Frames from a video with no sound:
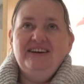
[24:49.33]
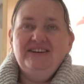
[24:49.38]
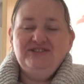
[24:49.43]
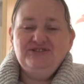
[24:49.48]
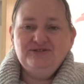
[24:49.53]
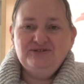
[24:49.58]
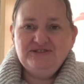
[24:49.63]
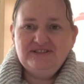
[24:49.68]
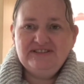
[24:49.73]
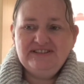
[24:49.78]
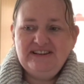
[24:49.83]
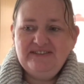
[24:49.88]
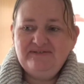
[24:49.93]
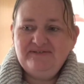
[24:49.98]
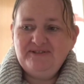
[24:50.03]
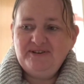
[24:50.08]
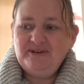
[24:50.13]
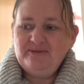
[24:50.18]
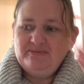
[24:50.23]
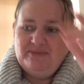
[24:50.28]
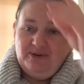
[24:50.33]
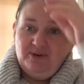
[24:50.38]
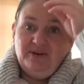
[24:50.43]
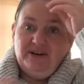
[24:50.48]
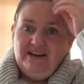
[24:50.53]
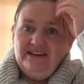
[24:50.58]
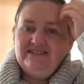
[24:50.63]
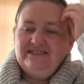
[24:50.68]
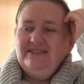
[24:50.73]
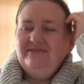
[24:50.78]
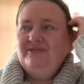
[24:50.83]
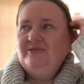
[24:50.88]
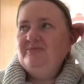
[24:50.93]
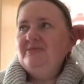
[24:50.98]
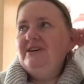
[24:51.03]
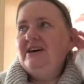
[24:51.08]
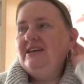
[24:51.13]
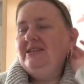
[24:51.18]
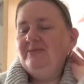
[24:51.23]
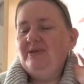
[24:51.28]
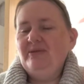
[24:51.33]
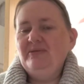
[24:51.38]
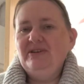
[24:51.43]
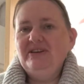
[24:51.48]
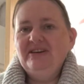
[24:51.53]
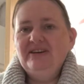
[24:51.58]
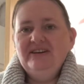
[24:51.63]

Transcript: George's living room, or his living room at the moment,